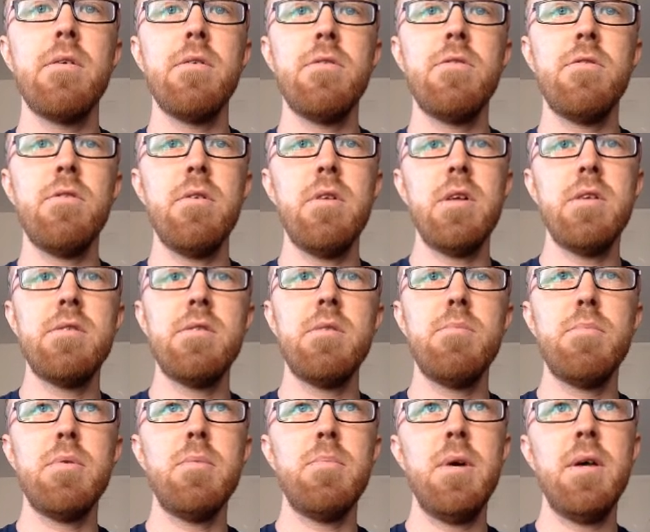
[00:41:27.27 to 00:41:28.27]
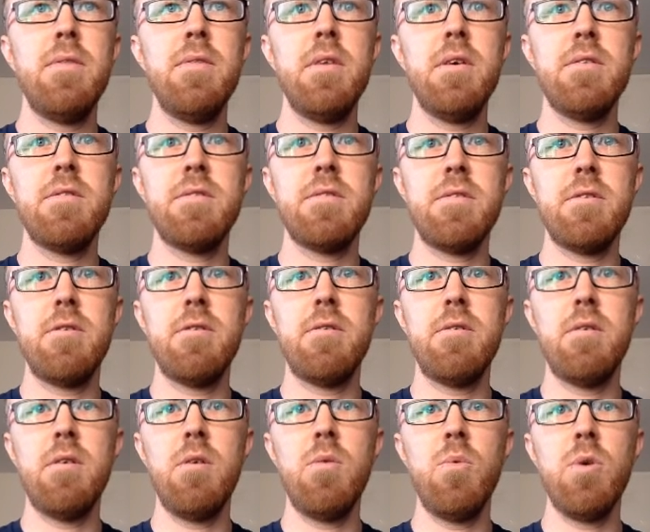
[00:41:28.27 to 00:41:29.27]
So let's implement this.
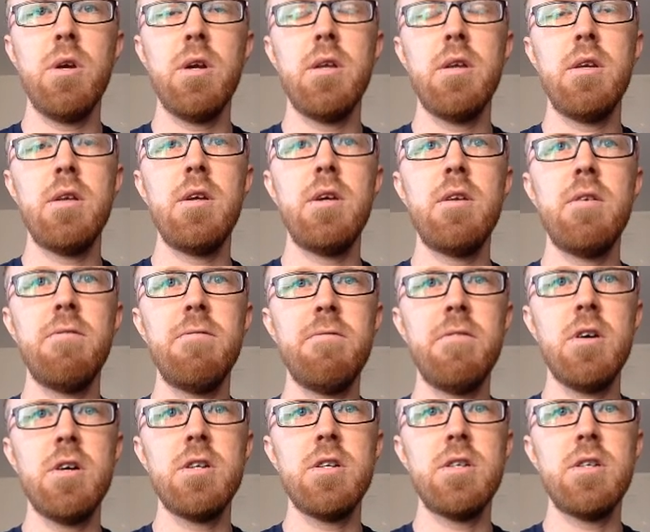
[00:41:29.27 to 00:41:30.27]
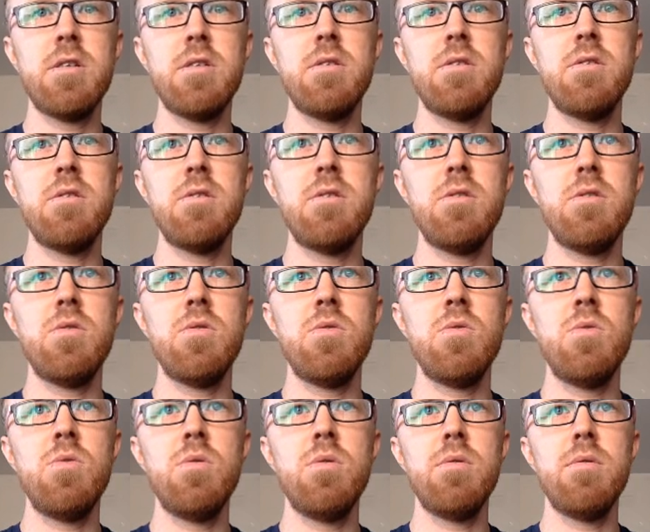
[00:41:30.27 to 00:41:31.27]
We're going to need a function
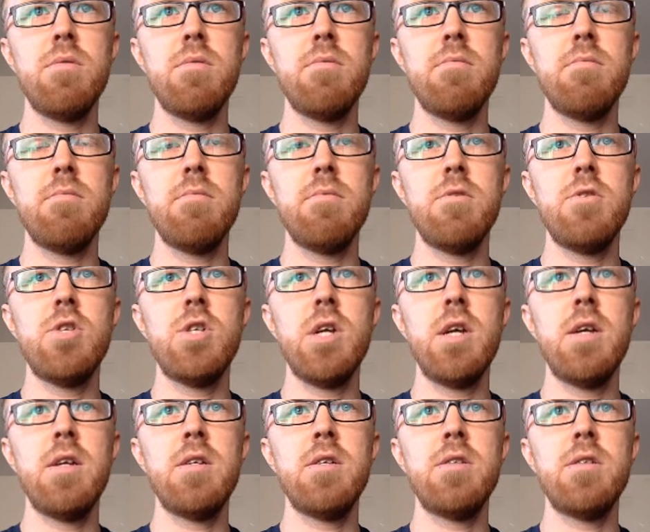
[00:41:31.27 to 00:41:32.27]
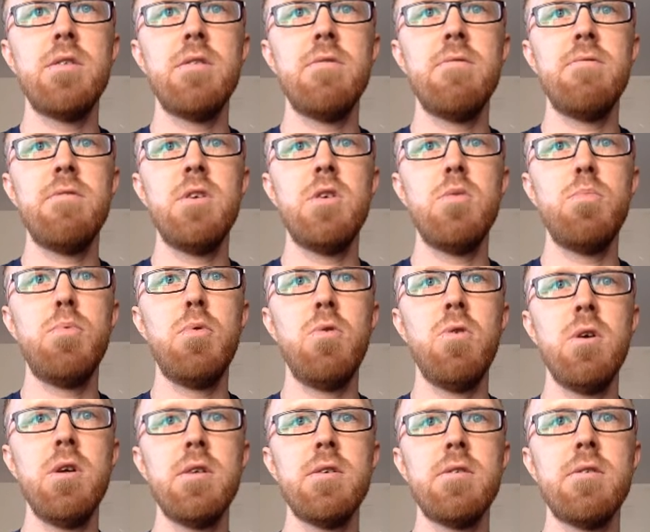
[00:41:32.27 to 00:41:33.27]
to change the
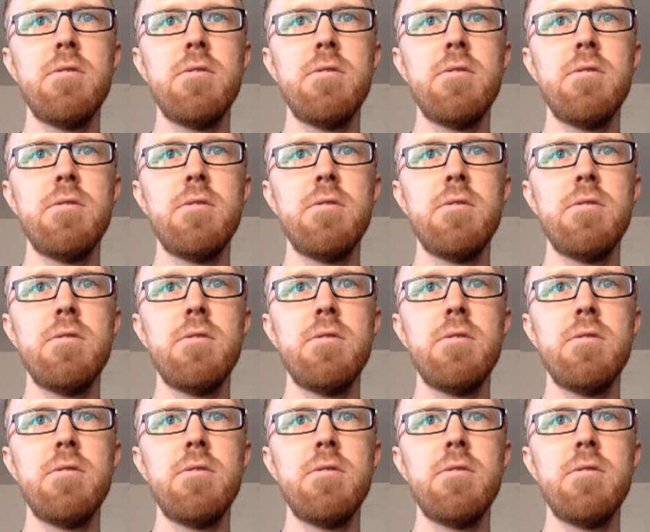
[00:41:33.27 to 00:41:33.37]
viewport